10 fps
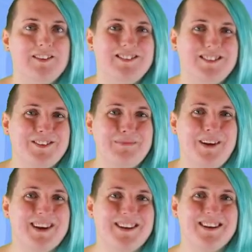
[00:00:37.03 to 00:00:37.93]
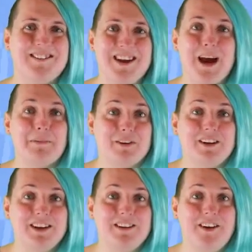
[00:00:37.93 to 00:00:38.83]
just my kind of jam. I
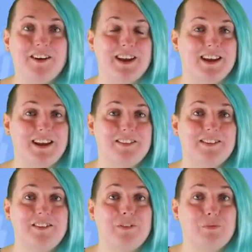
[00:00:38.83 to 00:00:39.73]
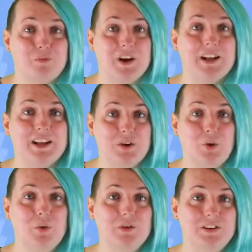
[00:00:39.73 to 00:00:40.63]
really dug it. It's a really
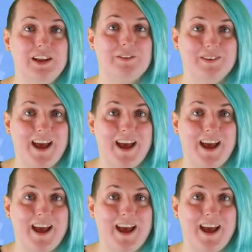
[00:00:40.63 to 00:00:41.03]
cool little